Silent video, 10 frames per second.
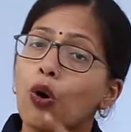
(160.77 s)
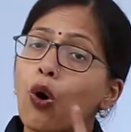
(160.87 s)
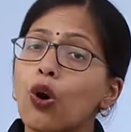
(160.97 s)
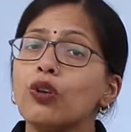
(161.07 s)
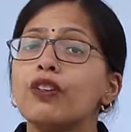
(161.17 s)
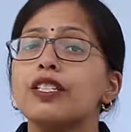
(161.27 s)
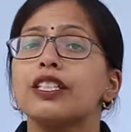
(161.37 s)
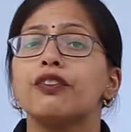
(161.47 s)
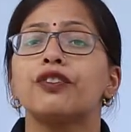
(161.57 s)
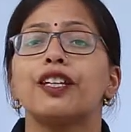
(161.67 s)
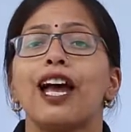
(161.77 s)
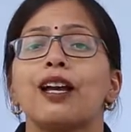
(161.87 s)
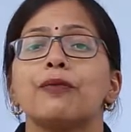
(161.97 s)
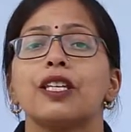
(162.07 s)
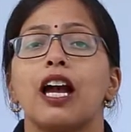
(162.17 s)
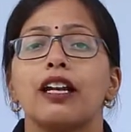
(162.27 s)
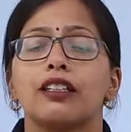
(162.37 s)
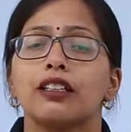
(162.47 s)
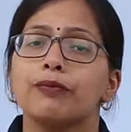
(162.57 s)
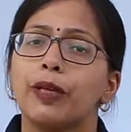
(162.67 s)
Always give tabs at
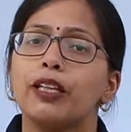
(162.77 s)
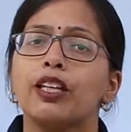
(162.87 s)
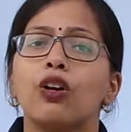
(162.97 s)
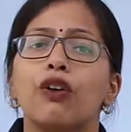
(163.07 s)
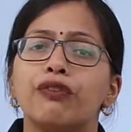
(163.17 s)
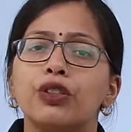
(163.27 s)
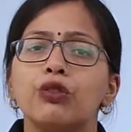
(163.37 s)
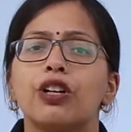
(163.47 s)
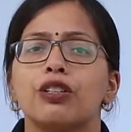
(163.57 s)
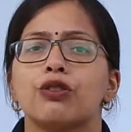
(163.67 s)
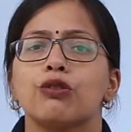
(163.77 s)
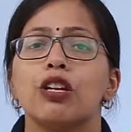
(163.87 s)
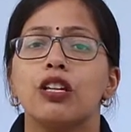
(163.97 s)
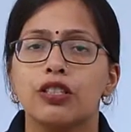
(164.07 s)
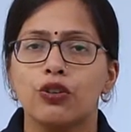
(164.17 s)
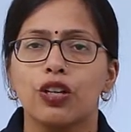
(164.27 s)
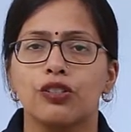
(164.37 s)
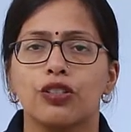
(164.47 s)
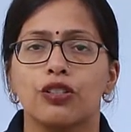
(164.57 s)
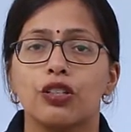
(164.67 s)
the beginning of new control
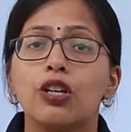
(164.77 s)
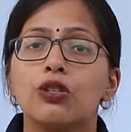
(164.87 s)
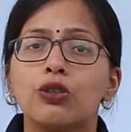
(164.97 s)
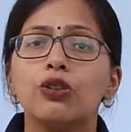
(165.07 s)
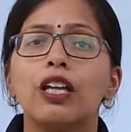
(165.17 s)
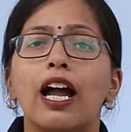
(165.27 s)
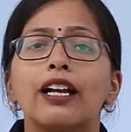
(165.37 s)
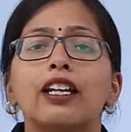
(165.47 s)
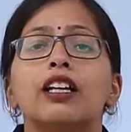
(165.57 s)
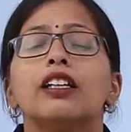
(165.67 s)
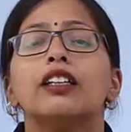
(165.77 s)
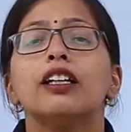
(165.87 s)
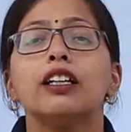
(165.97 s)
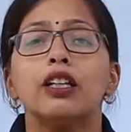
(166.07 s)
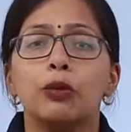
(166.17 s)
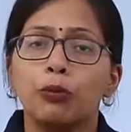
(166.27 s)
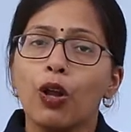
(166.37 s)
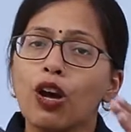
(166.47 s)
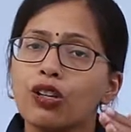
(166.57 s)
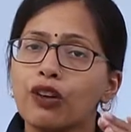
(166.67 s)
structures so that the
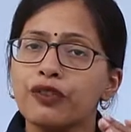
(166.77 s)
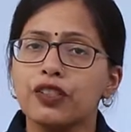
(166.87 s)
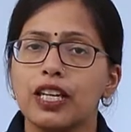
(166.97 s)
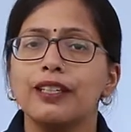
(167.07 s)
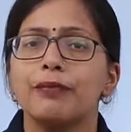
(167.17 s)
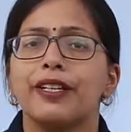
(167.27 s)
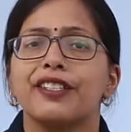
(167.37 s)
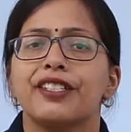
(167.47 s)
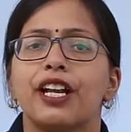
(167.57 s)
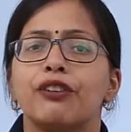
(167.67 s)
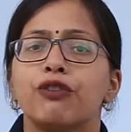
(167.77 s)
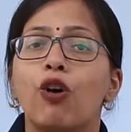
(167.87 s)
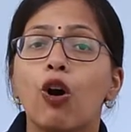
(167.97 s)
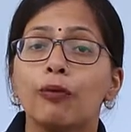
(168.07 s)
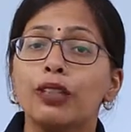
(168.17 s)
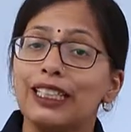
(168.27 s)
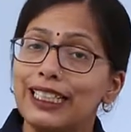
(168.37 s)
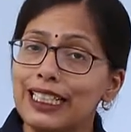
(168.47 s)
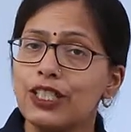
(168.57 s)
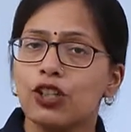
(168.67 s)
block of statements that form
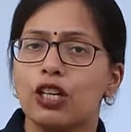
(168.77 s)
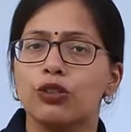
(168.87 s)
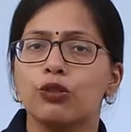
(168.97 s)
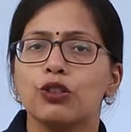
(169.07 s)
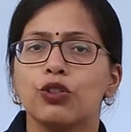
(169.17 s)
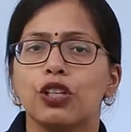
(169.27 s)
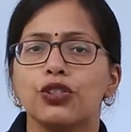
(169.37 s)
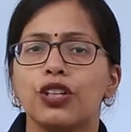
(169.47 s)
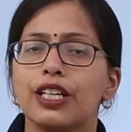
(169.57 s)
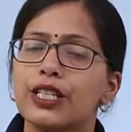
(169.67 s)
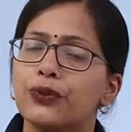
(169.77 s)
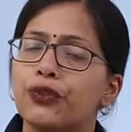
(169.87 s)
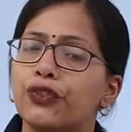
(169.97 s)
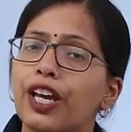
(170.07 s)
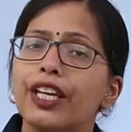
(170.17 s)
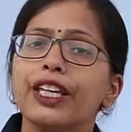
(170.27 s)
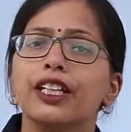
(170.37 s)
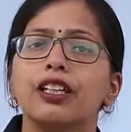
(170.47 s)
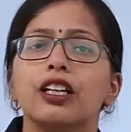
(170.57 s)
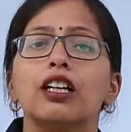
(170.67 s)
each control structure is very
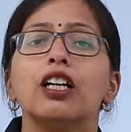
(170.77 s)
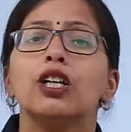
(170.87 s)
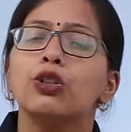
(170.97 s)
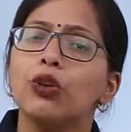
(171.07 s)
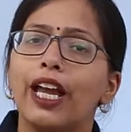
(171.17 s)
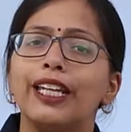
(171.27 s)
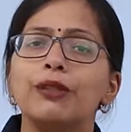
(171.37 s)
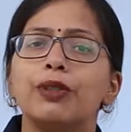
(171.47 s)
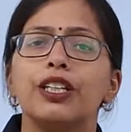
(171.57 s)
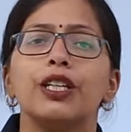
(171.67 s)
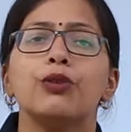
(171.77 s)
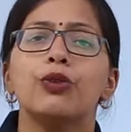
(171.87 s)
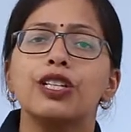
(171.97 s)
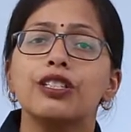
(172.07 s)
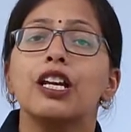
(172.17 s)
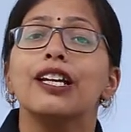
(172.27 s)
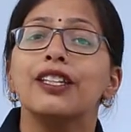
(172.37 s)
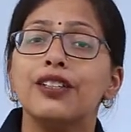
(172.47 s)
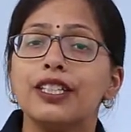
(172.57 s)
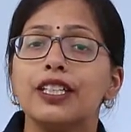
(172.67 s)
clear to anybody who is
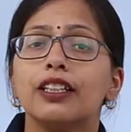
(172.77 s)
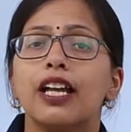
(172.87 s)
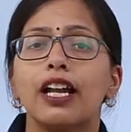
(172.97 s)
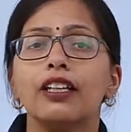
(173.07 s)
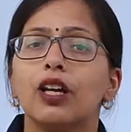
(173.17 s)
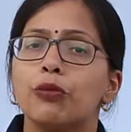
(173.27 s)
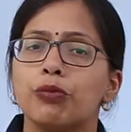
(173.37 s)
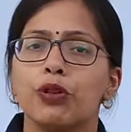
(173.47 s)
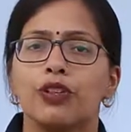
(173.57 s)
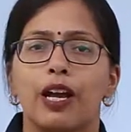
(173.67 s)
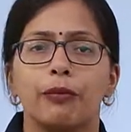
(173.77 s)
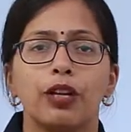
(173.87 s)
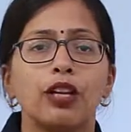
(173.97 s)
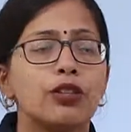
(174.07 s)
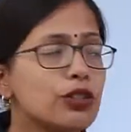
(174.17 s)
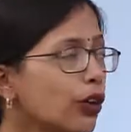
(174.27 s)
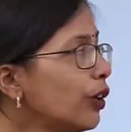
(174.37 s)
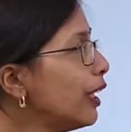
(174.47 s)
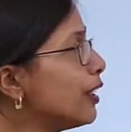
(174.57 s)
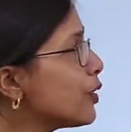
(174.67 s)
reading that program. So
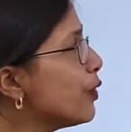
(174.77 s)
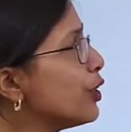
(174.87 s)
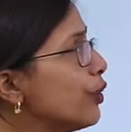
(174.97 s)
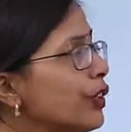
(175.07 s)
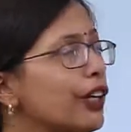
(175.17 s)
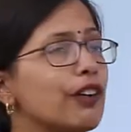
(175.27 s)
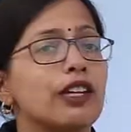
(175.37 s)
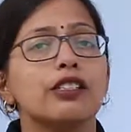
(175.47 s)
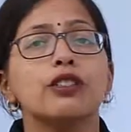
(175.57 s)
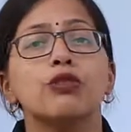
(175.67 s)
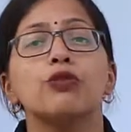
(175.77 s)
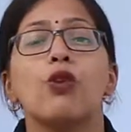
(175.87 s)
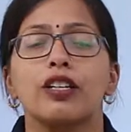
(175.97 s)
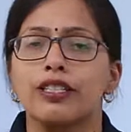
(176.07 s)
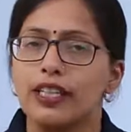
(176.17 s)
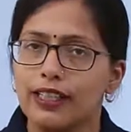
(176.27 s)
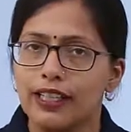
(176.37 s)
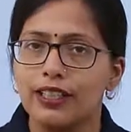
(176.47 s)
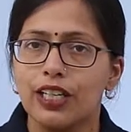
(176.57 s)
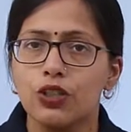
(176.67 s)
in this video we have understood what is
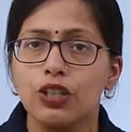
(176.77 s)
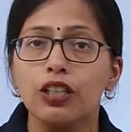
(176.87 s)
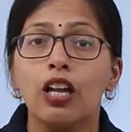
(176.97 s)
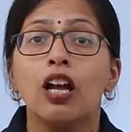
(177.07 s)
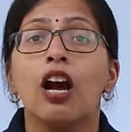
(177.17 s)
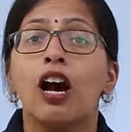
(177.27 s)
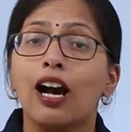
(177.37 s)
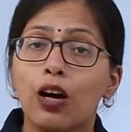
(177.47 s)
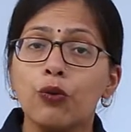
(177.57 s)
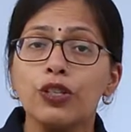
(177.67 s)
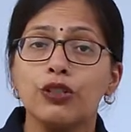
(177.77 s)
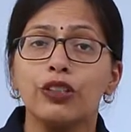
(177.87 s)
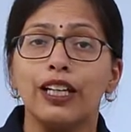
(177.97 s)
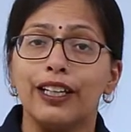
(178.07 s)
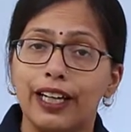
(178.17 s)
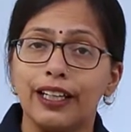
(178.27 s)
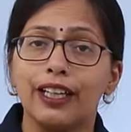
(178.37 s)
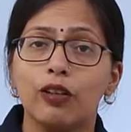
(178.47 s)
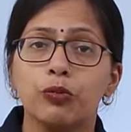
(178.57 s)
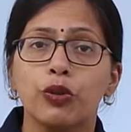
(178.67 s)
indentation, how we should indent
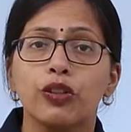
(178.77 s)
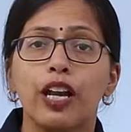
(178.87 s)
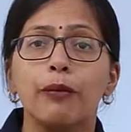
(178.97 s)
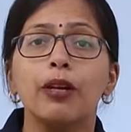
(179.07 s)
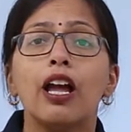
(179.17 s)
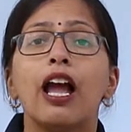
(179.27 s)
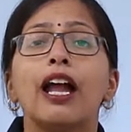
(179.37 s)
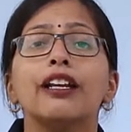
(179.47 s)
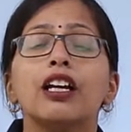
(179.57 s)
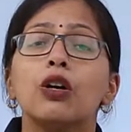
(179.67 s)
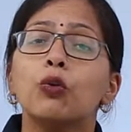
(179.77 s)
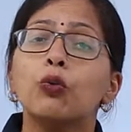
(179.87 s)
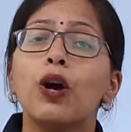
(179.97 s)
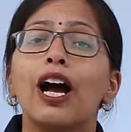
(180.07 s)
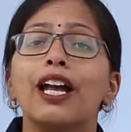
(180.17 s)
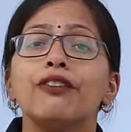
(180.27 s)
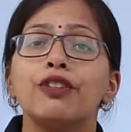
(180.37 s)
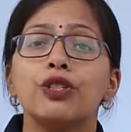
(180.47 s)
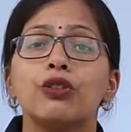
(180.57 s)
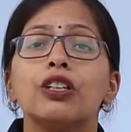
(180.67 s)
our program and why
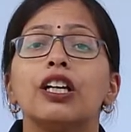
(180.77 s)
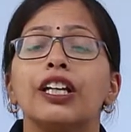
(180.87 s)
we should